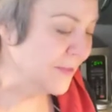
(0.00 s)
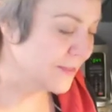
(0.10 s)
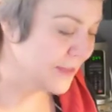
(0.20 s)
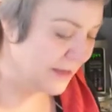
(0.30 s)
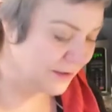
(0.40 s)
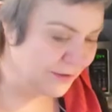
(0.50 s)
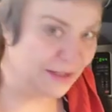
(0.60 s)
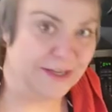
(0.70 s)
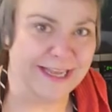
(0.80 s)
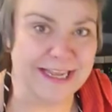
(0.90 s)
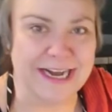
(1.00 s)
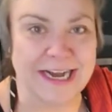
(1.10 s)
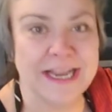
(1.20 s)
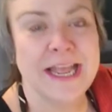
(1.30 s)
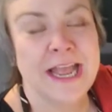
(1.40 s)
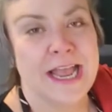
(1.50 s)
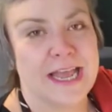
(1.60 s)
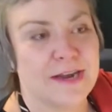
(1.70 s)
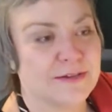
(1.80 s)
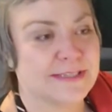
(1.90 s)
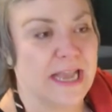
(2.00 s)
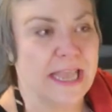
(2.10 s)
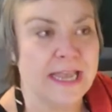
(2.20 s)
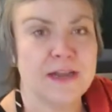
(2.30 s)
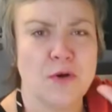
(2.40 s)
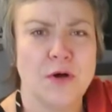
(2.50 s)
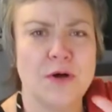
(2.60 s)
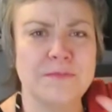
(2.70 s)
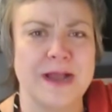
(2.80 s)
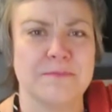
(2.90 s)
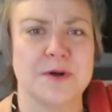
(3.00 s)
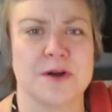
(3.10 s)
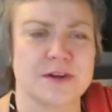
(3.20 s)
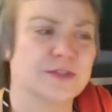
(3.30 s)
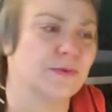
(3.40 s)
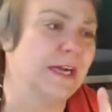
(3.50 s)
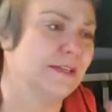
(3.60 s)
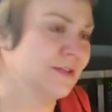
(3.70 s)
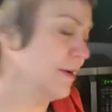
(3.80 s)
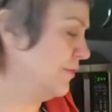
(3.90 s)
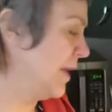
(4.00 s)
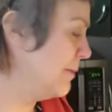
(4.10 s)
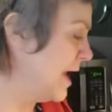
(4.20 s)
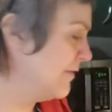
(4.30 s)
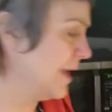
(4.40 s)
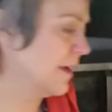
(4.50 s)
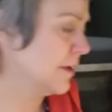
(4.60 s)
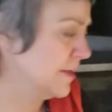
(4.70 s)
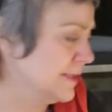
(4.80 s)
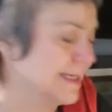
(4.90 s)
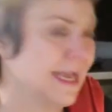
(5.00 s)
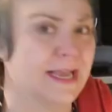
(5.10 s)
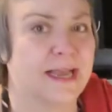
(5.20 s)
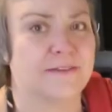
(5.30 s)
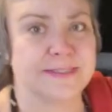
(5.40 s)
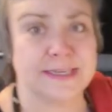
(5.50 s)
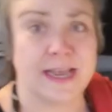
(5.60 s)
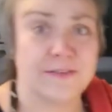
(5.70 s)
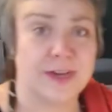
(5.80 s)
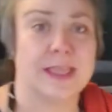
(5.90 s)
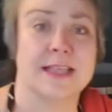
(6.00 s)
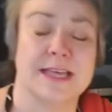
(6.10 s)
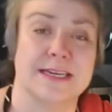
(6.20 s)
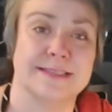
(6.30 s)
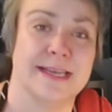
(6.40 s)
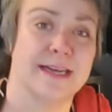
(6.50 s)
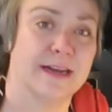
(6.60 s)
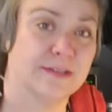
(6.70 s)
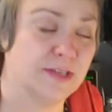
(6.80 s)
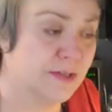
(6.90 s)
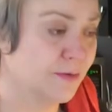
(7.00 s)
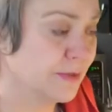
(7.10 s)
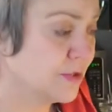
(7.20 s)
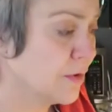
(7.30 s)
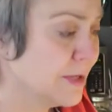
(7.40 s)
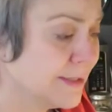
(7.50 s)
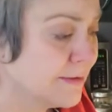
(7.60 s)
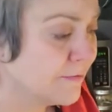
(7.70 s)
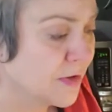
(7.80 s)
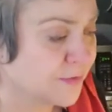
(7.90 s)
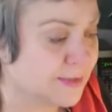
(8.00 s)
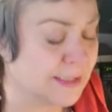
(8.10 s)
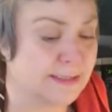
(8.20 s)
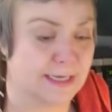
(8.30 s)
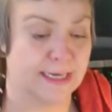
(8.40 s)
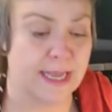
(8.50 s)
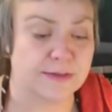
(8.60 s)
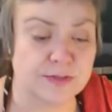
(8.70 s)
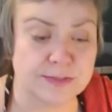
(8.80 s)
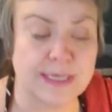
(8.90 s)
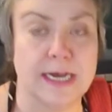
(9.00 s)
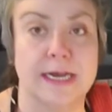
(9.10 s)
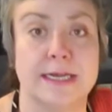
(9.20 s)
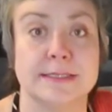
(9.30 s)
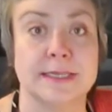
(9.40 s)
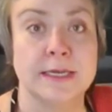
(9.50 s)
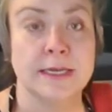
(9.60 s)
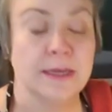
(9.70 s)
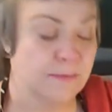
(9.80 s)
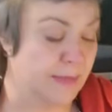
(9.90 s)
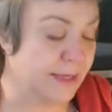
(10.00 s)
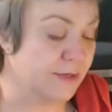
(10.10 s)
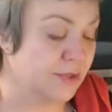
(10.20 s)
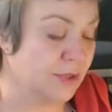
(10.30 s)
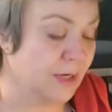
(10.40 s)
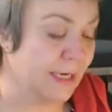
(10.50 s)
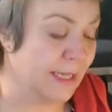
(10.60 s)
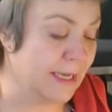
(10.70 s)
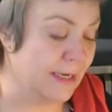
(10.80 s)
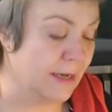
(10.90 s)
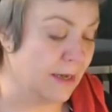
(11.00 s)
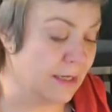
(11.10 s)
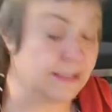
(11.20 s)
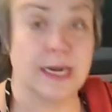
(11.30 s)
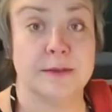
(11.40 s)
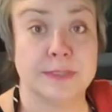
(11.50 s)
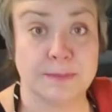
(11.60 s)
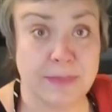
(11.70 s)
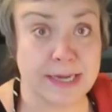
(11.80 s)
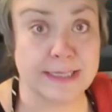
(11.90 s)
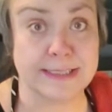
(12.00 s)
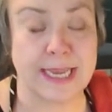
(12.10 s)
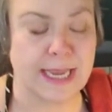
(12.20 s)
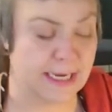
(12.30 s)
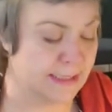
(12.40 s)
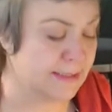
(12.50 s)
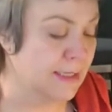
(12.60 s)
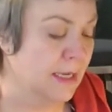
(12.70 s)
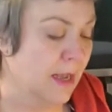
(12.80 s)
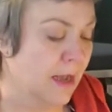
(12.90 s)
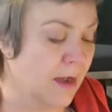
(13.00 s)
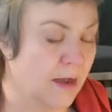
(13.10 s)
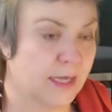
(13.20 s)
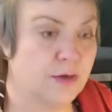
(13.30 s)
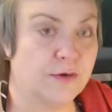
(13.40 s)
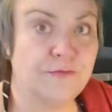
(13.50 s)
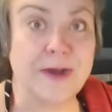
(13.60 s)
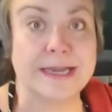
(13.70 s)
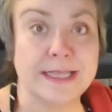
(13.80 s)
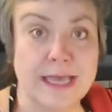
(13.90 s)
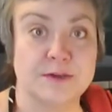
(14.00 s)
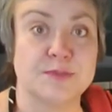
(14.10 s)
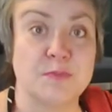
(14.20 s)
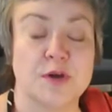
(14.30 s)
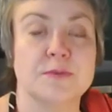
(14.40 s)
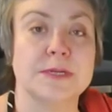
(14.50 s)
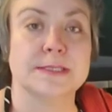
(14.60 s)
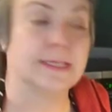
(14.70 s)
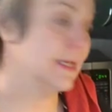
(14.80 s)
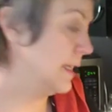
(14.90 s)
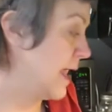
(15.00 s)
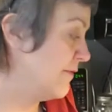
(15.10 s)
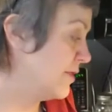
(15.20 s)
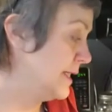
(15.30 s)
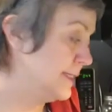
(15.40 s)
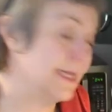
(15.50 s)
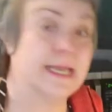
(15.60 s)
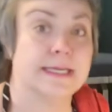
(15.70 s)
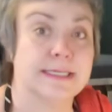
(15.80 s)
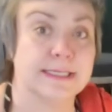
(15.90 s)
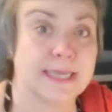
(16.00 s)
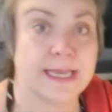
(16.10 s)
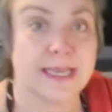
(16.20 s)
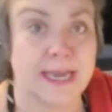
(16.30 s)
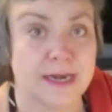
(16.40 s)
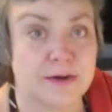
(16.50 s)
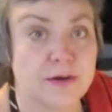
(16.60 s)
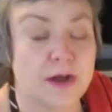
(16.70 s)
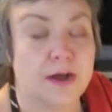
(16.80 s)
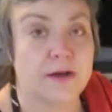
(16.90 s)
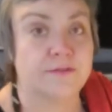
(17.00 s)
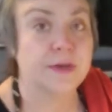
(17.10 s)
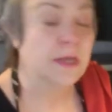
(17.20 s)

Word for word: that good looking guy. And I was like, hit all my marks, right? So if I'm having a good day, I've done everything that I set out to do, which always involves things like exercise, making sure I get uh, time to meditate, uh, you know, finding those moments in every day to take care of